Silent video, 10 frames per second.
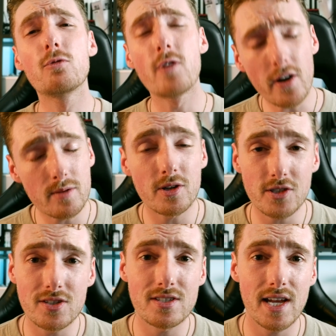very
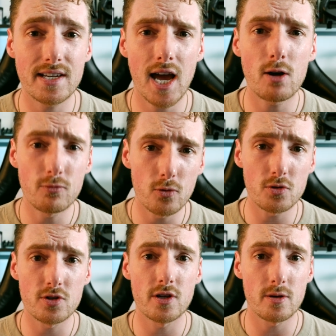much understand how
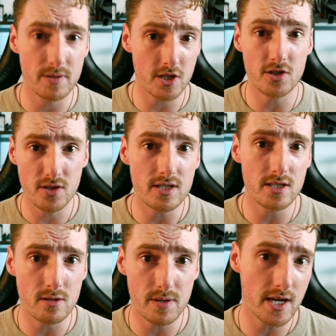fortunate a position this
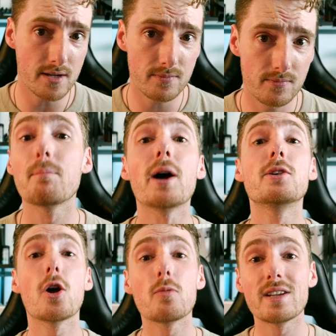is to be in, and by
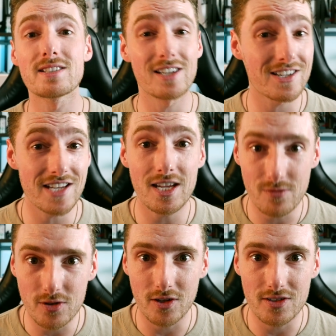no means did I take
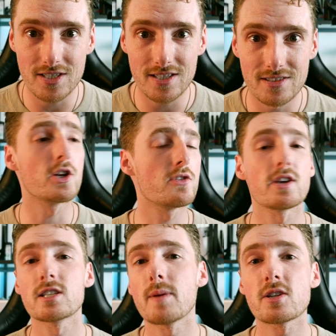it for granted. I knew
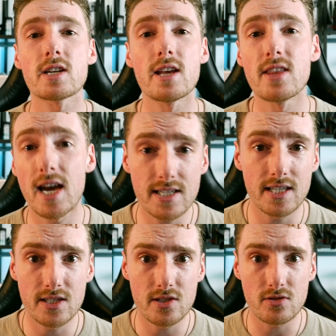that especially in the
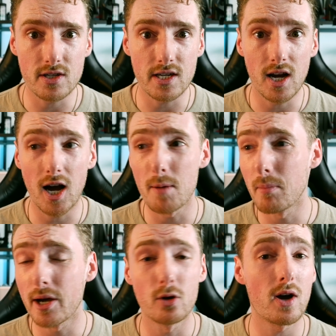acting industry, I
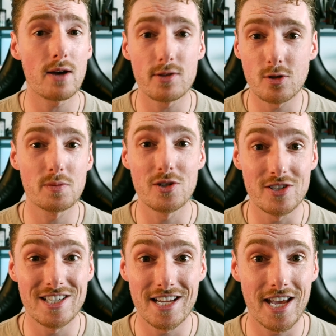might not have this
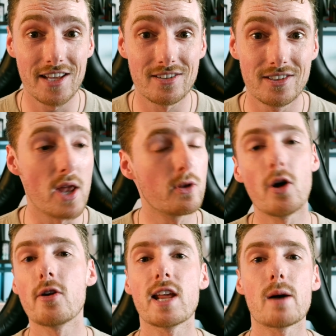opportunity again, where
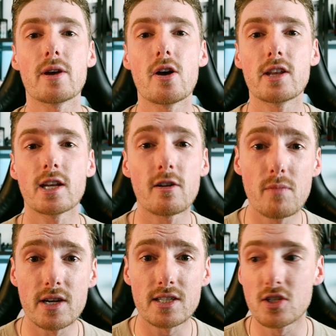not only am I earning enough
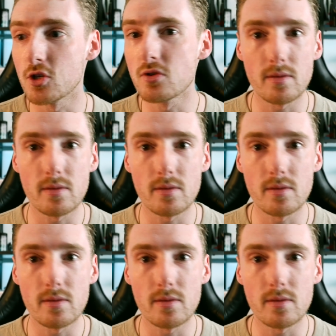money to do